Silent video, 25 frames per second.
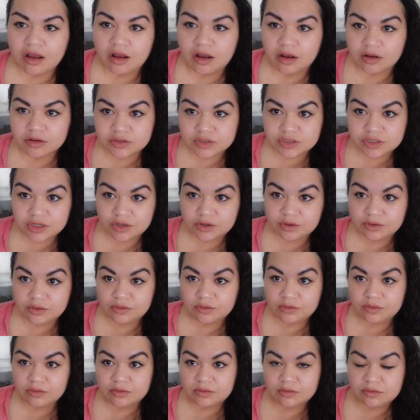
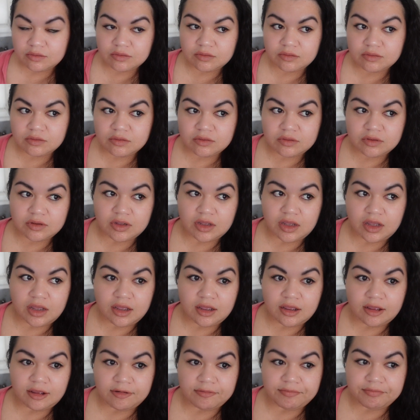Also,
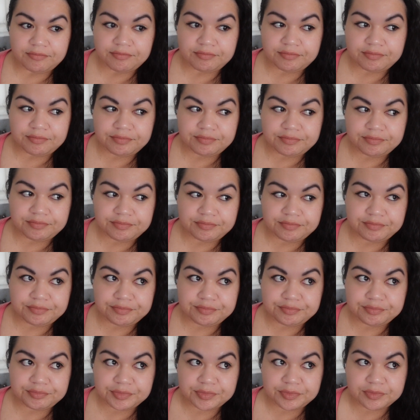um,
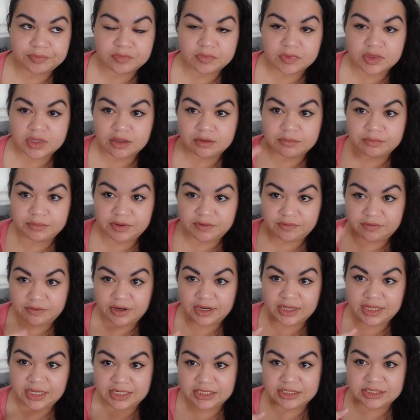before
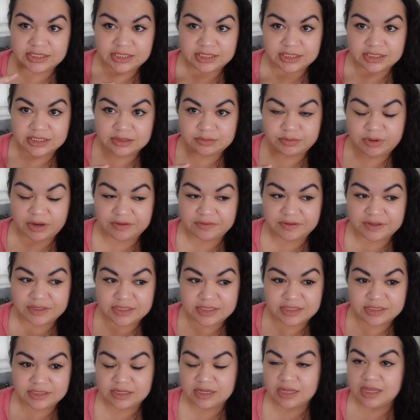I get into this
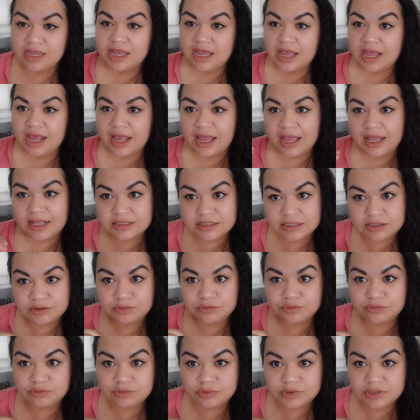breakfast, I had
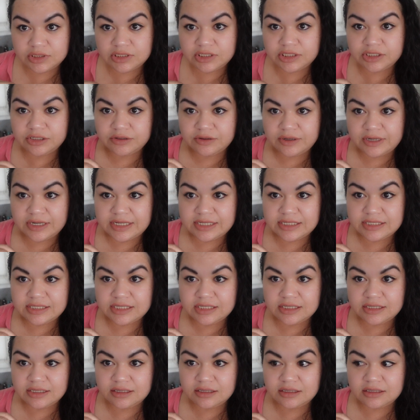some really
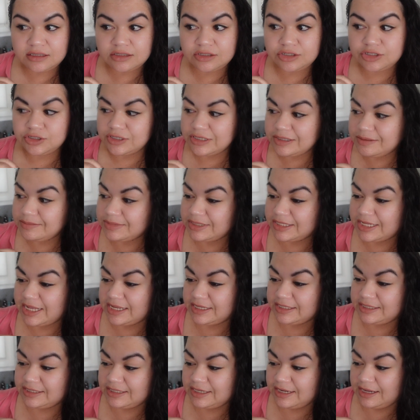crazy dreams
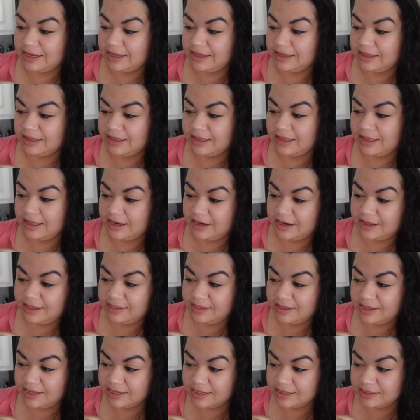last night and I
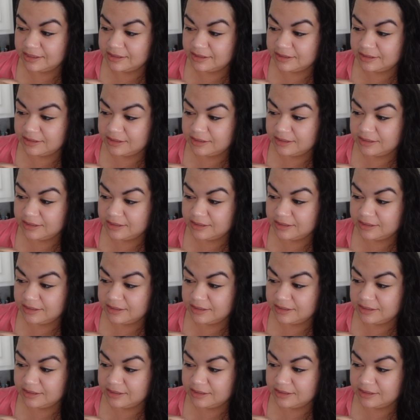think it,